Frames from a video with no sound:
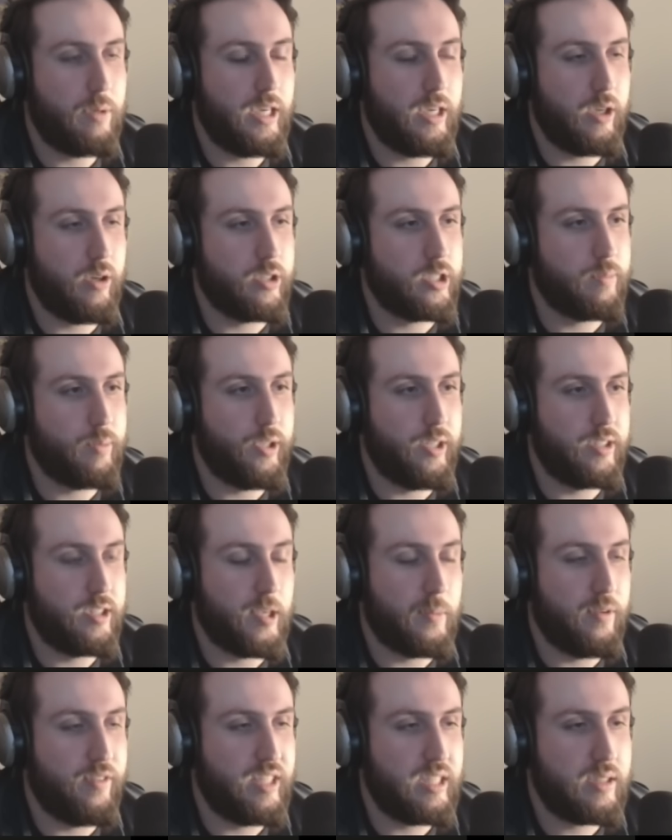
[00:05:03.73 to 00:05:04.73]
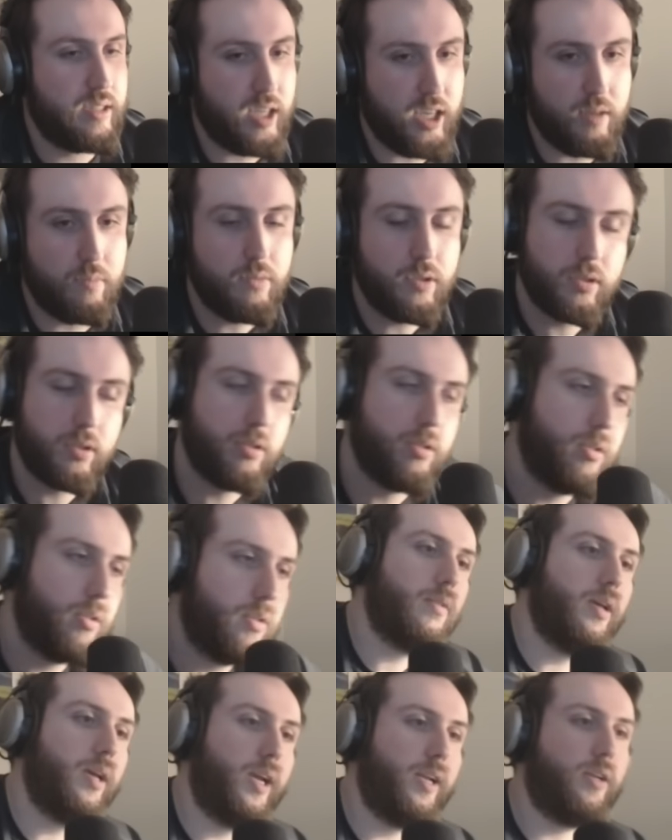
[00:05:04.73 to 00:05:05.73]
being usable in some of his teams,
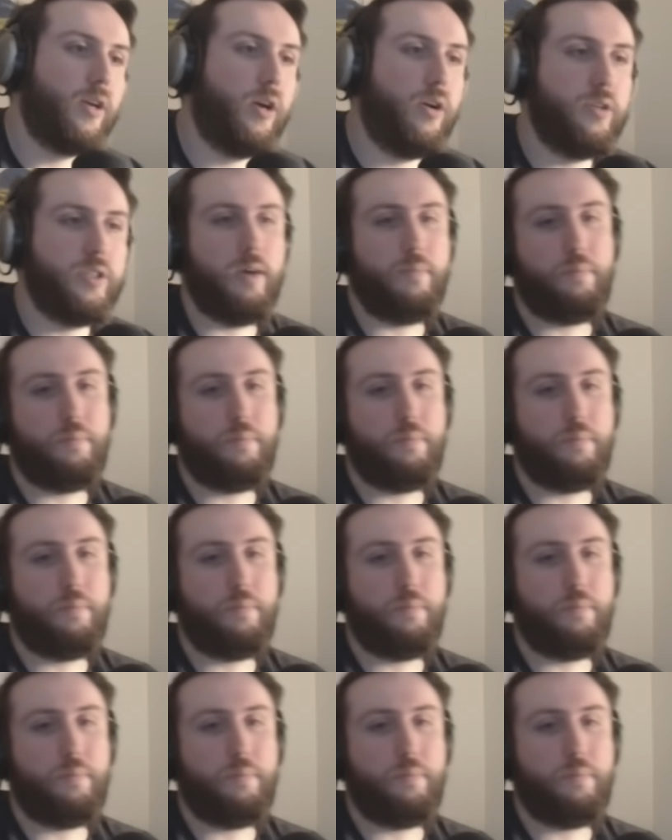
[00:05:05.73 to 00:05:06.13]
it goes